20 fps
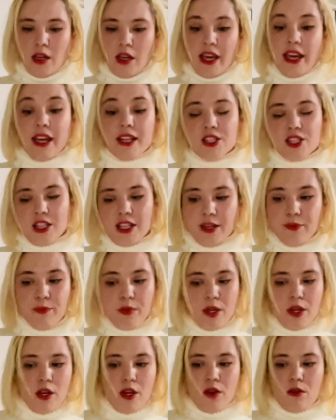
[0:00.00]
itchy,
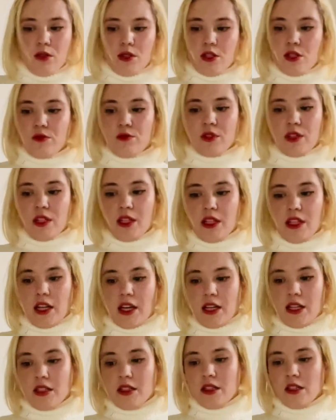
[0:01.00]
which is really
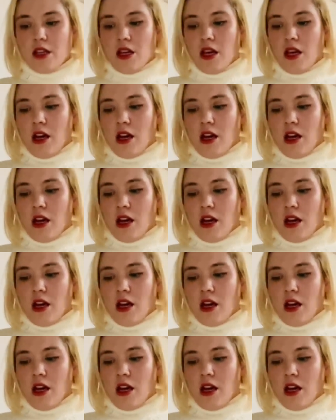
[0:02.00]
nice.